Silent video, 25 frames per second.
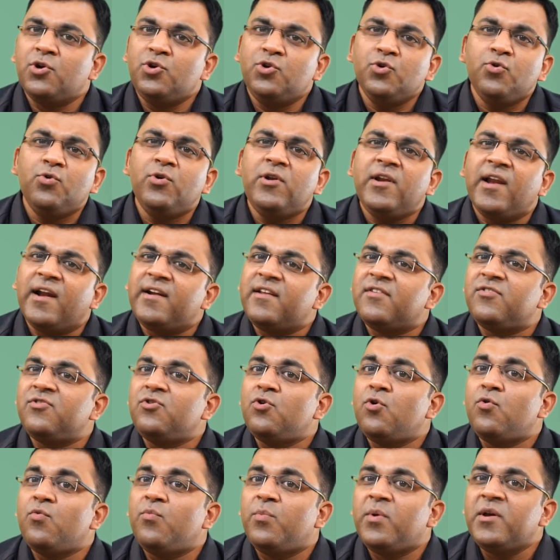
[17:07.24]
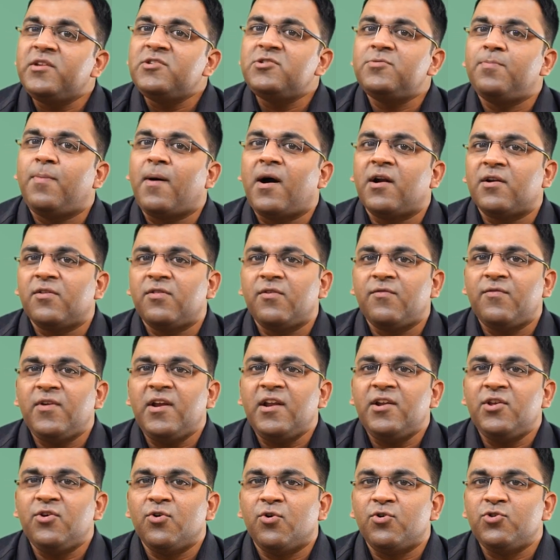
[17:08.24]
Do let us know which part of the
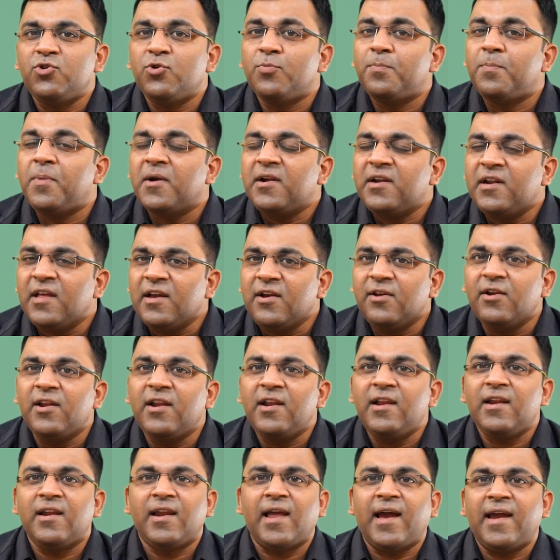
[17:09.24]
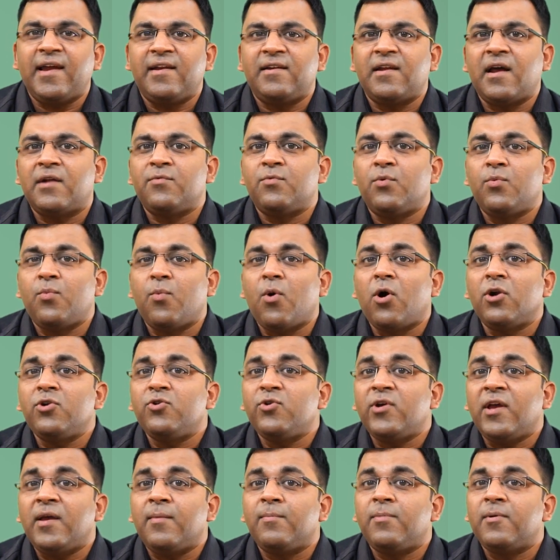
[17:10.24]
video you particularly liked and would want
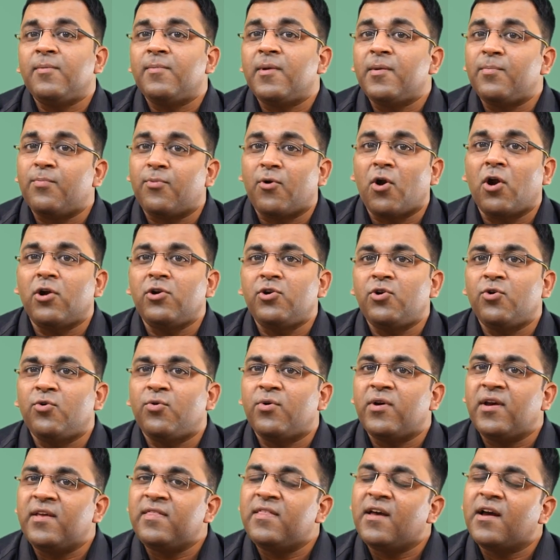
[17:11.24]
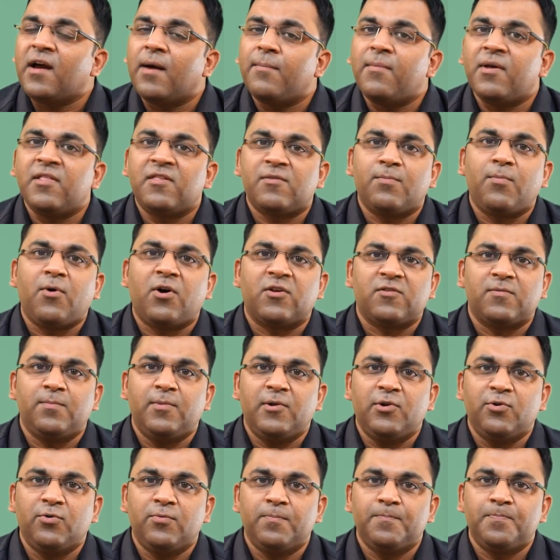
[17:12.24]
to implement pronto in the comments box
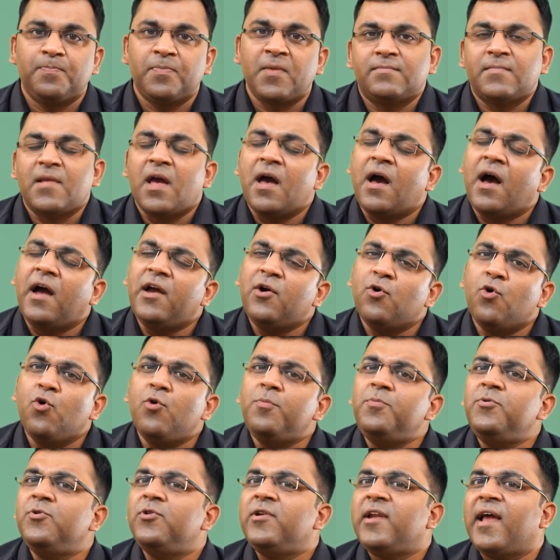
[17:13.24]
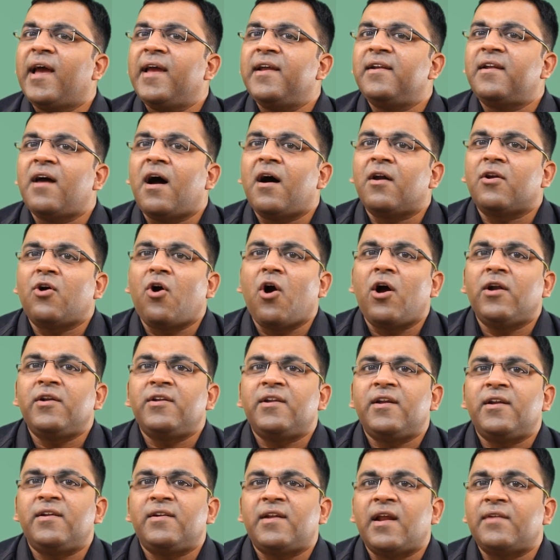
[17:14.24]
below. I hope you liked our
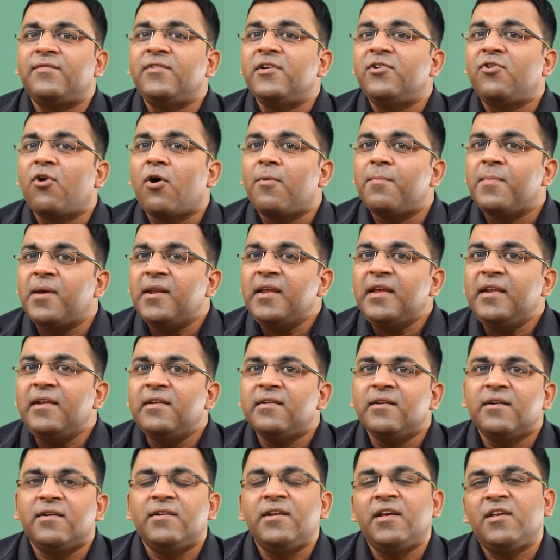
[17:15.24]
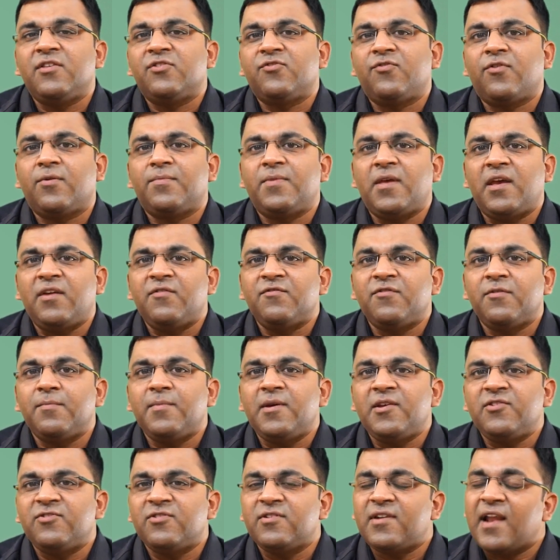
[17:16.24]
content and will draw many learnings from the
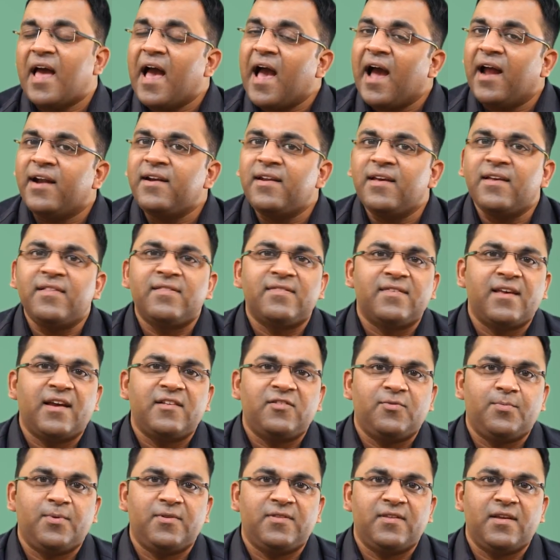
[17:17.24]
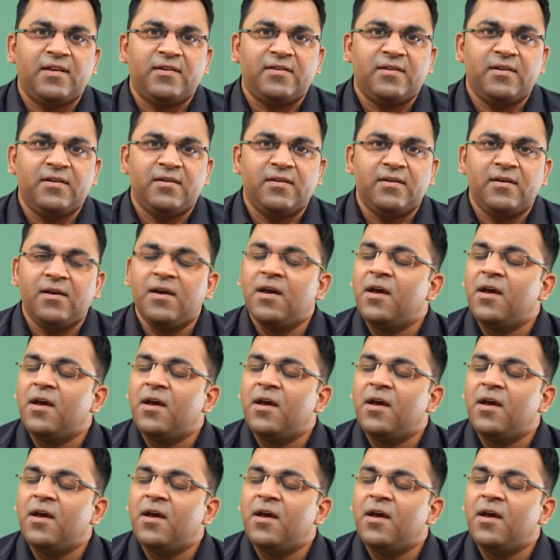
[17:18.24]
information and insights presented.